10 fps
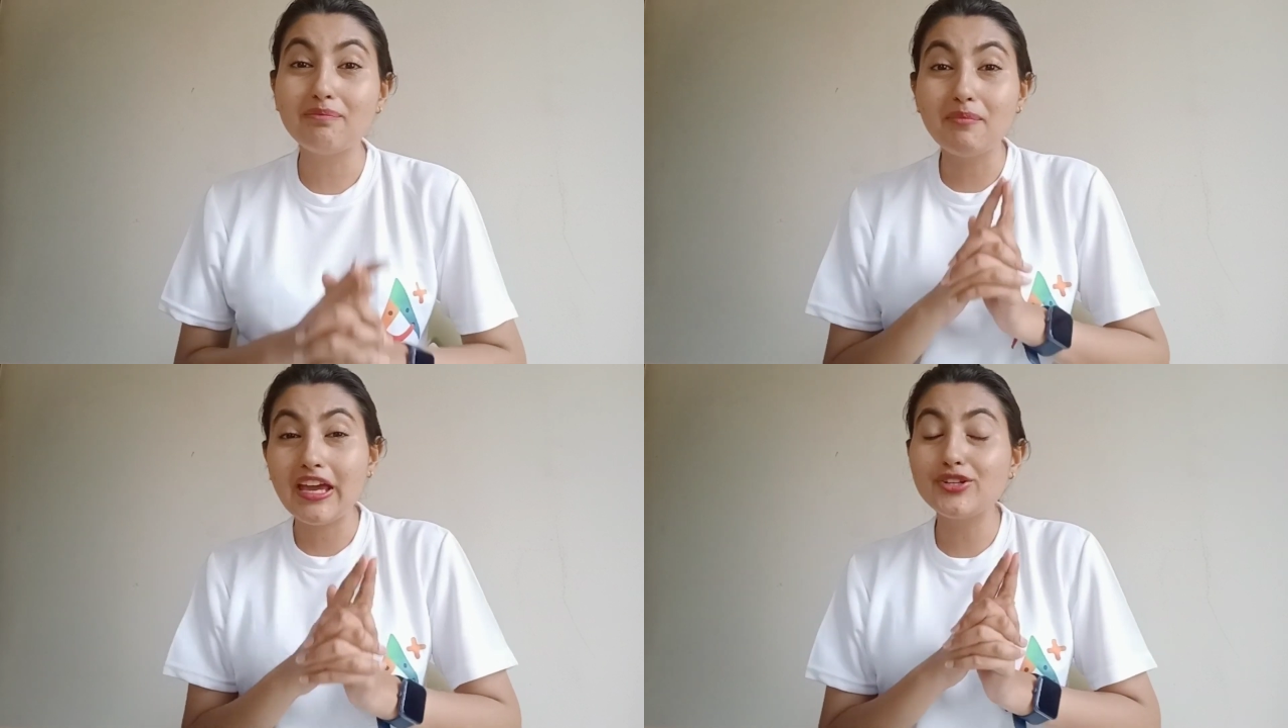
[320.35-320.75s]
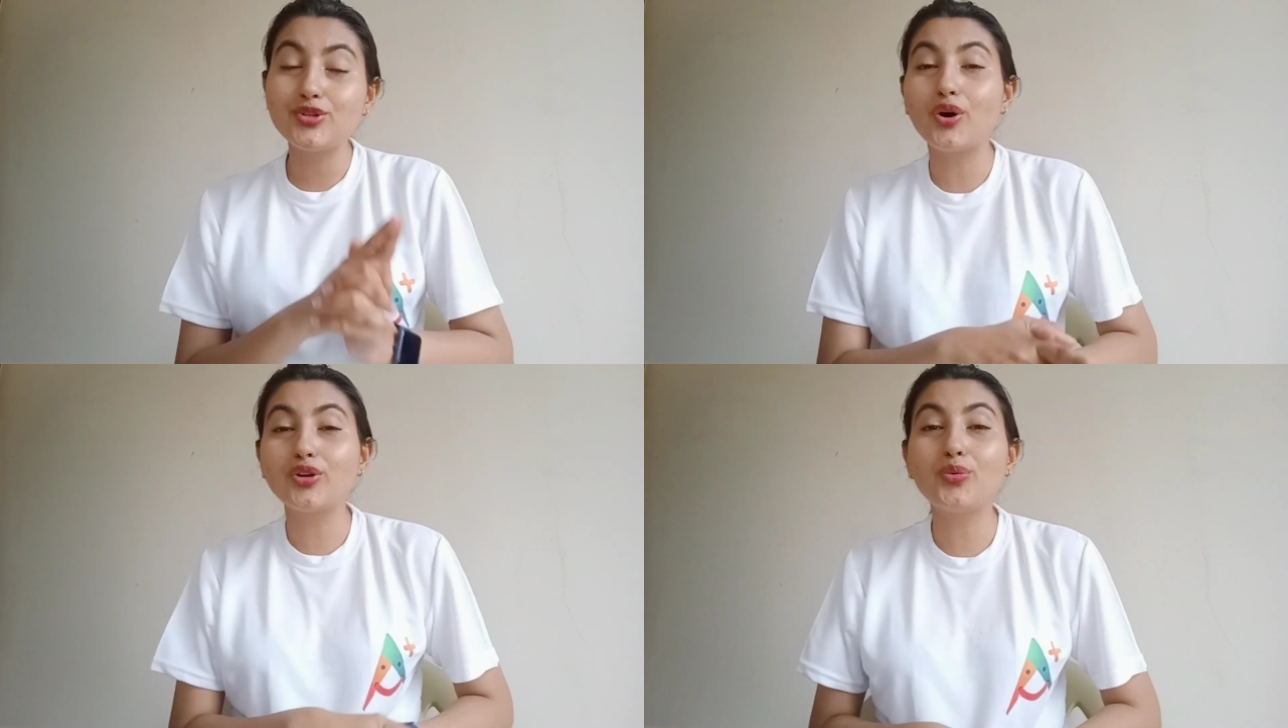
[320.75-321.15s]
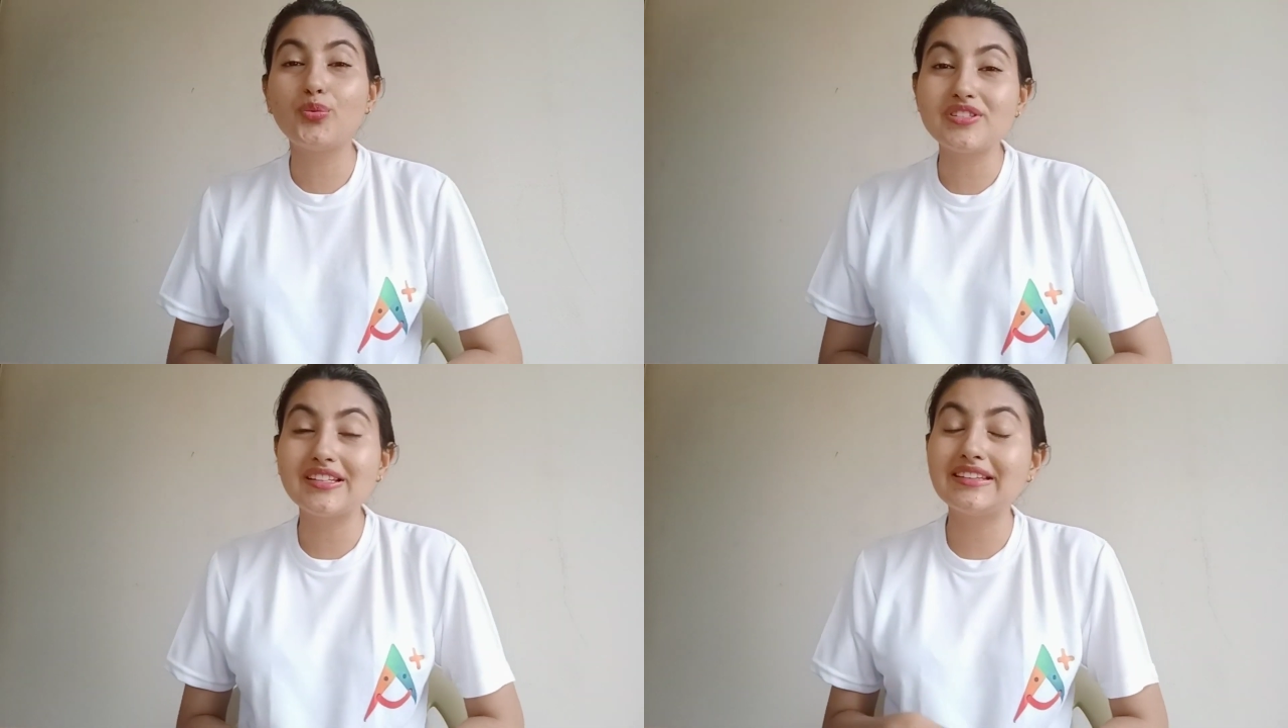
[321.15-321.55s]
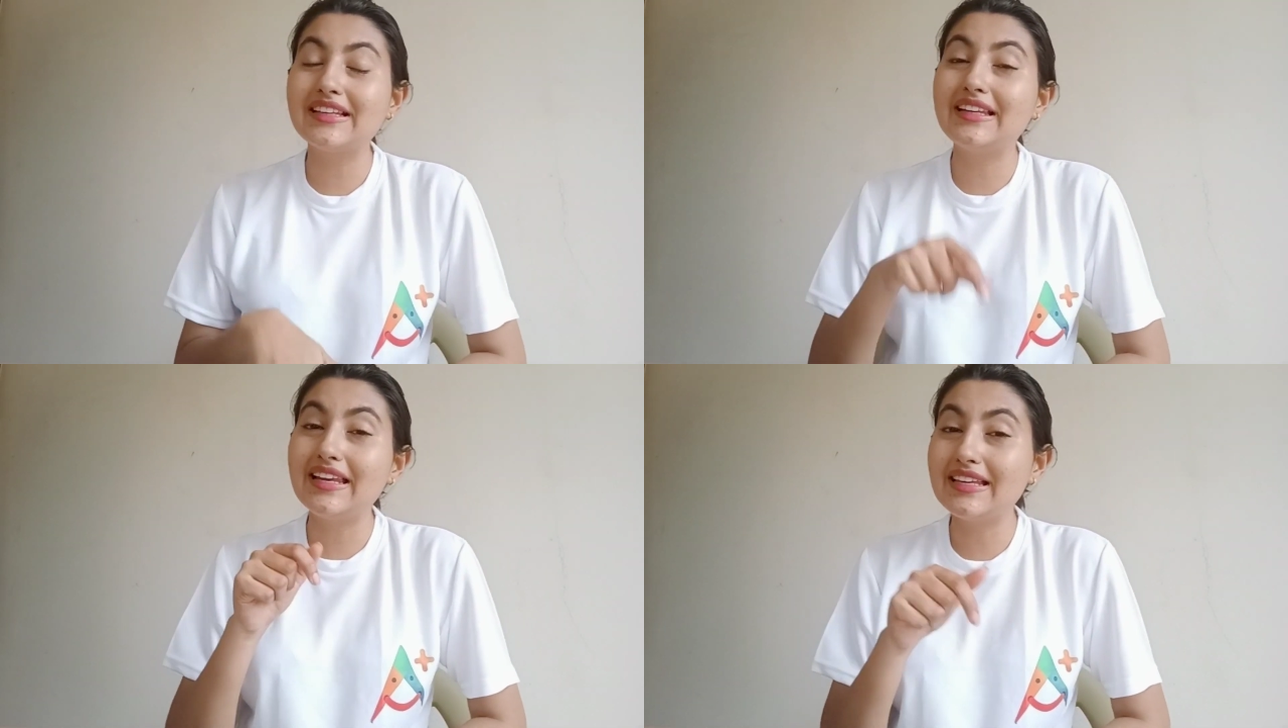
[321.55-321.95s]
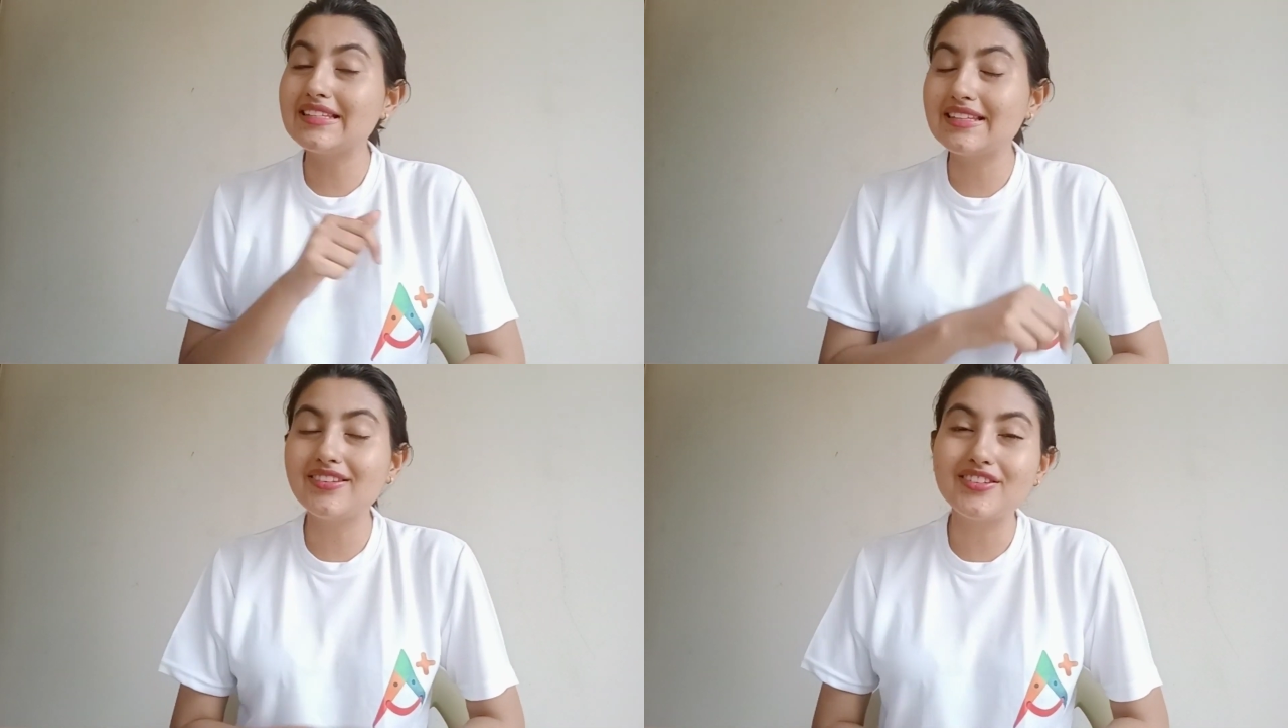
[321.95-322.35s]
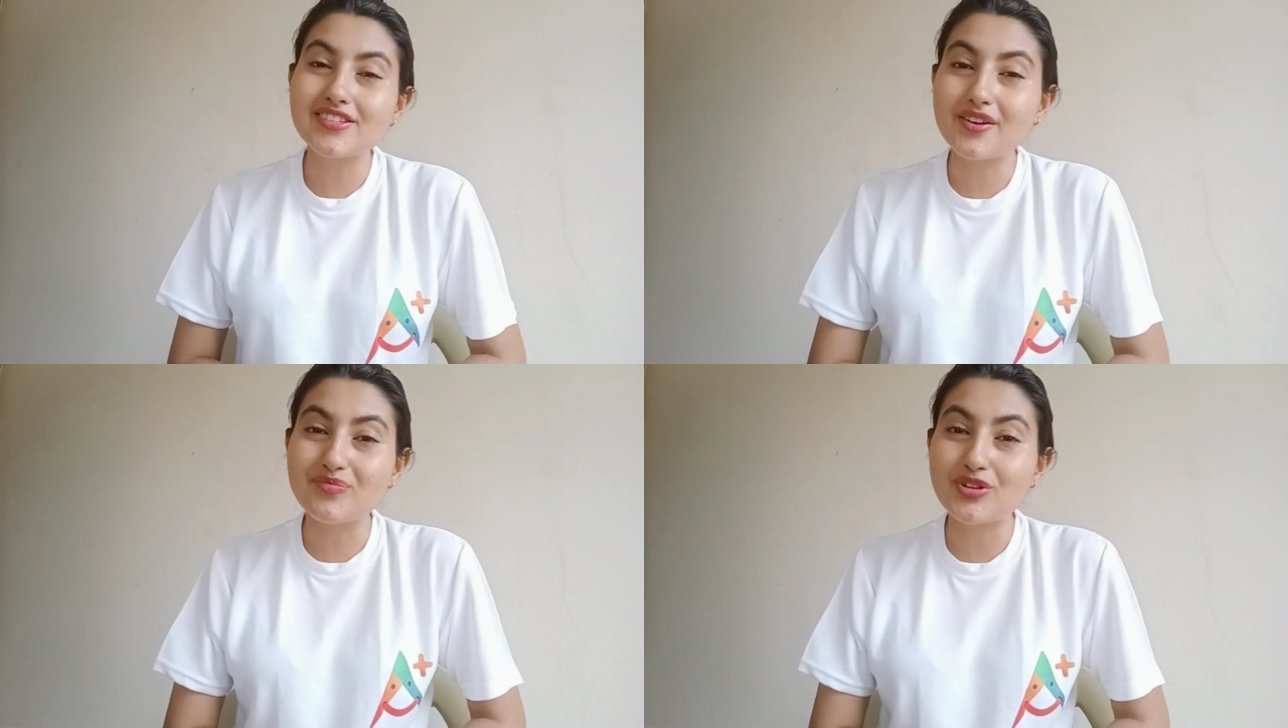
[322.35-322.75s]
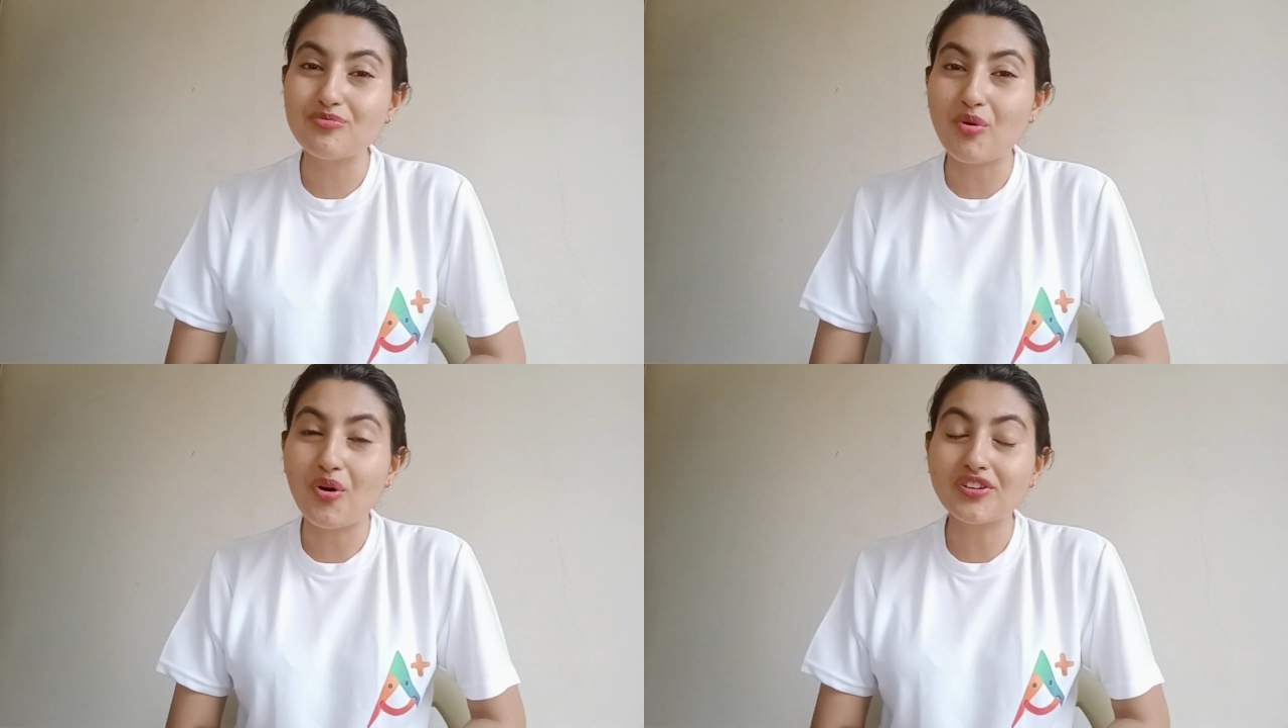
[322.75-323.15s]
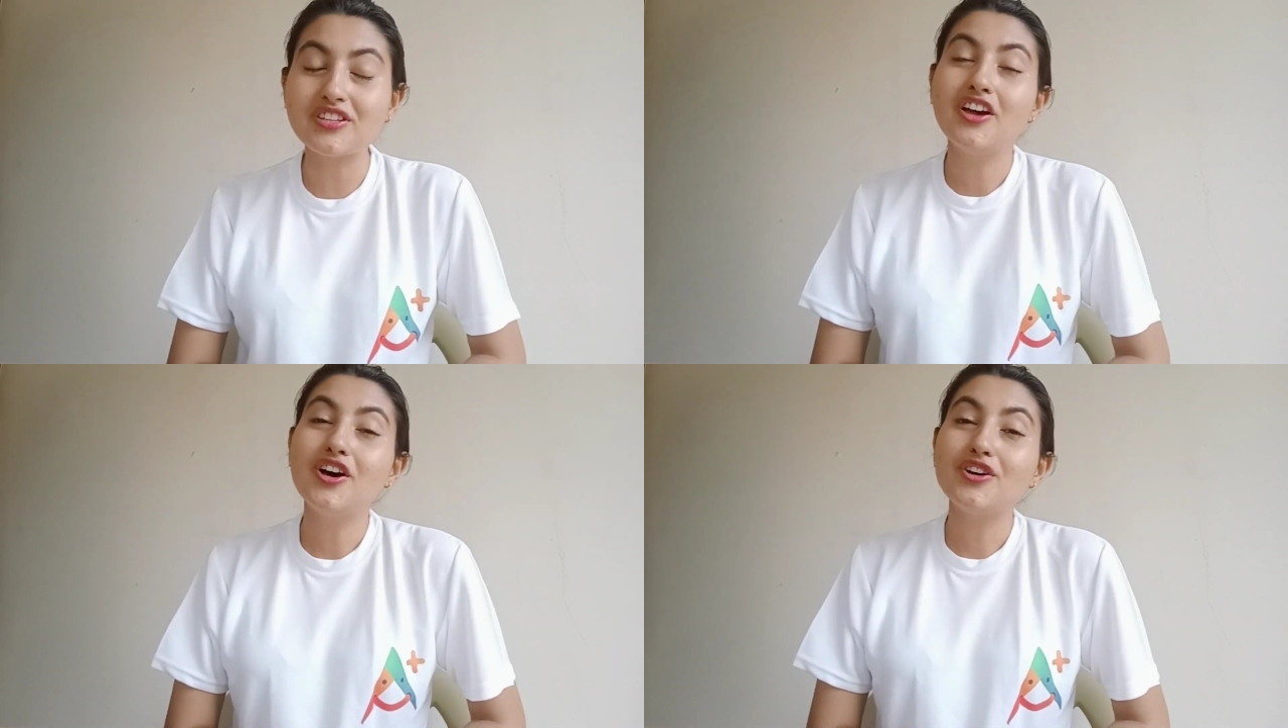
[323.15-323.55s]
make sure you visit the links in the description box.